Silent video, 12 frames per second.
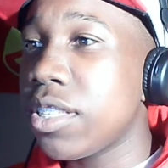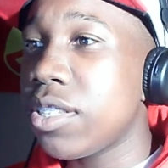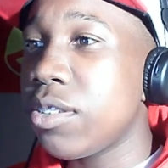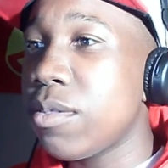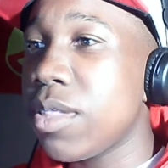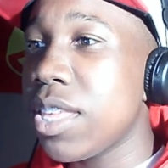
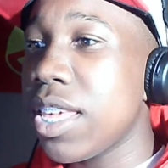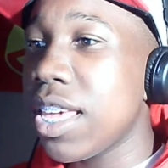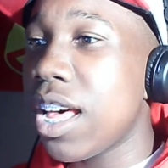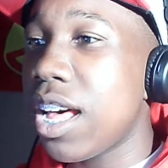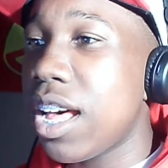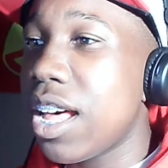to the
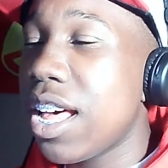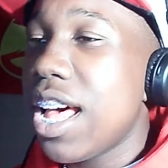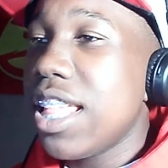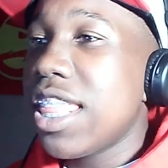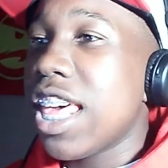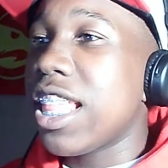
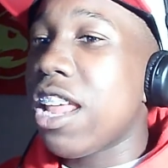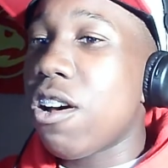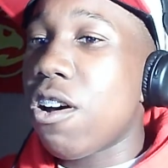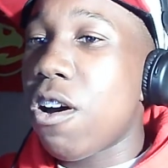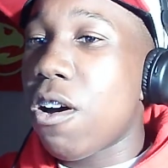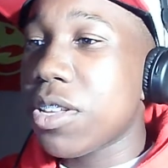Atlanta
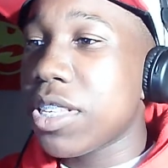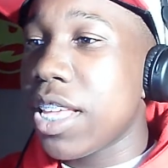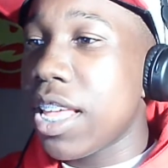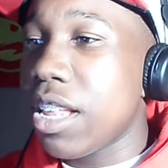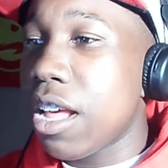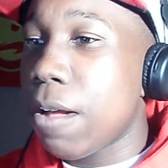Hawks,
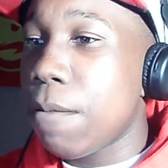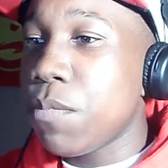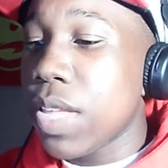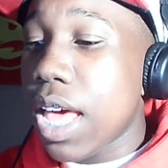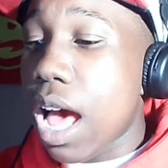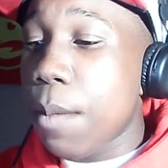and I'm
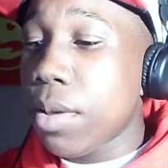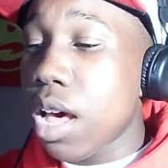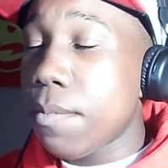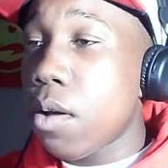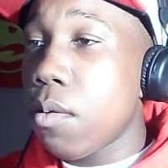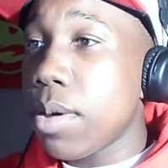gonna come
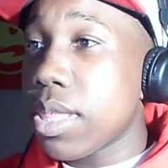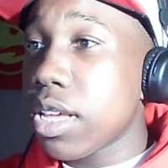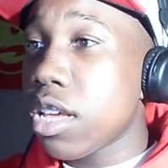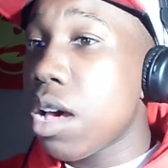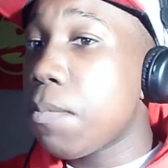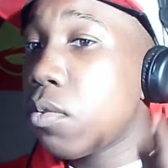up with a
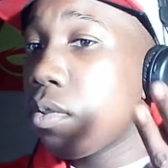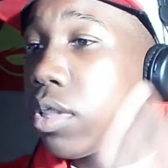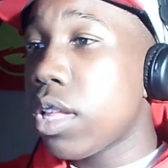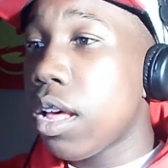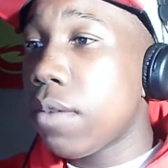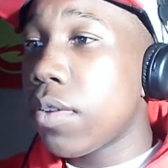couple
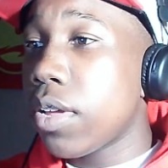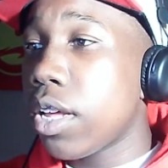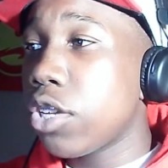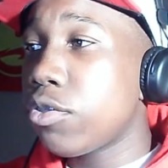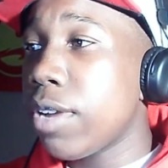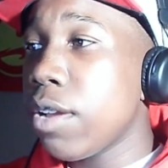of
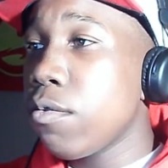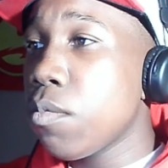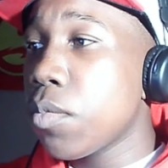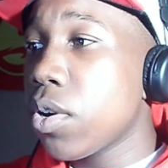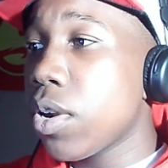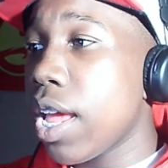trade
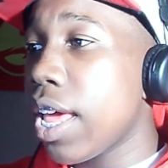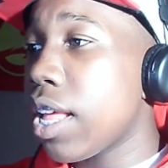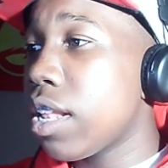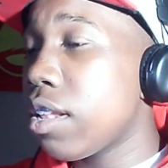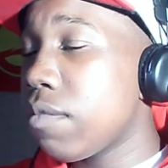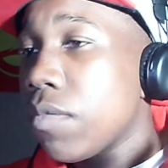rumor
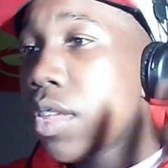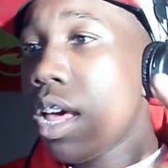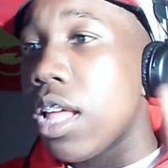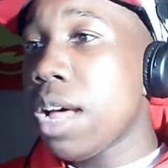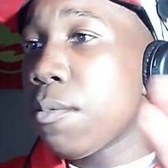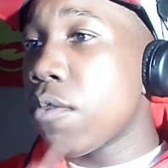and
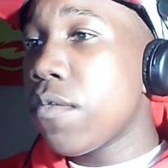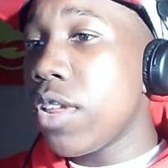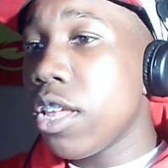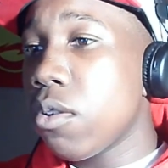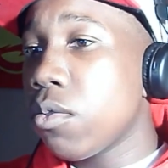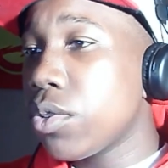a lot more
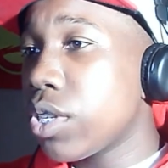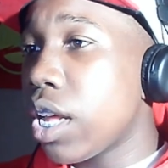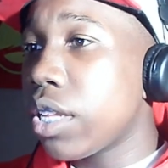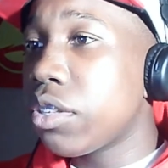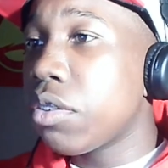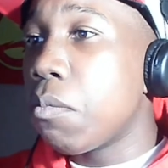videos
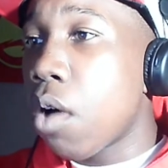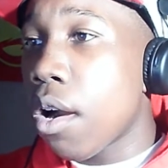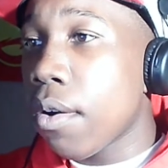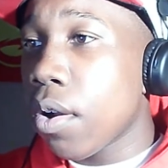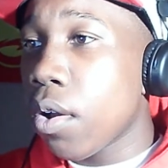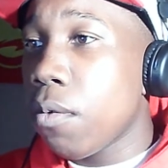
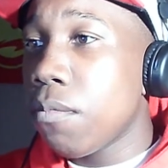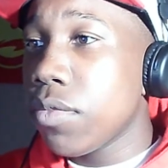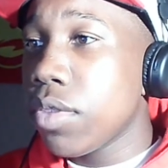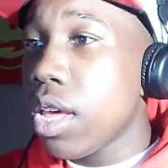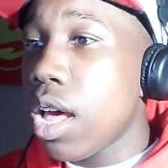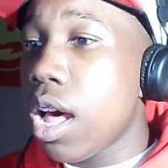tomorrow.
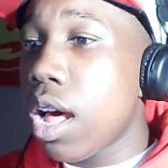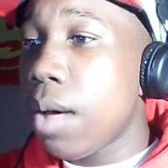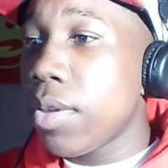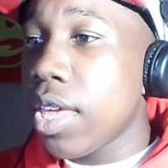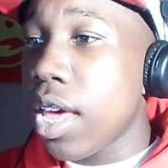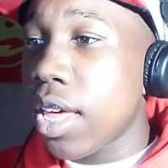But
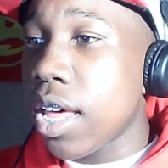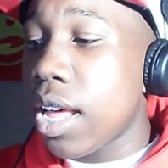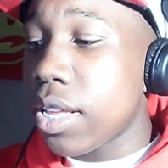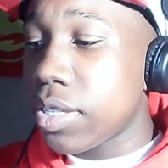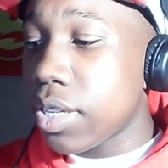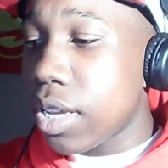yeah,
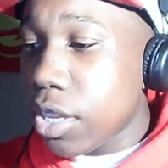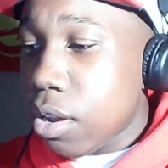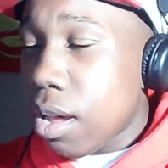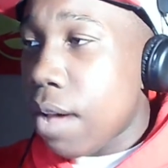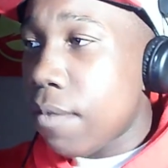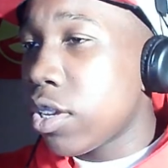guys, y'all
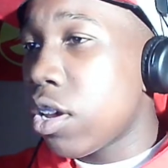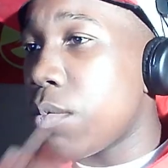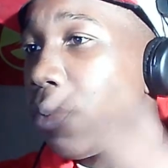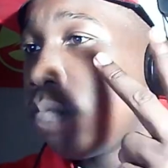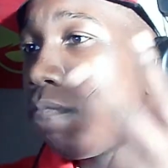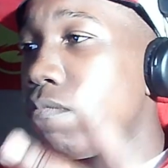have a good
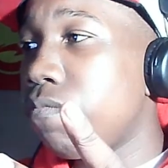one.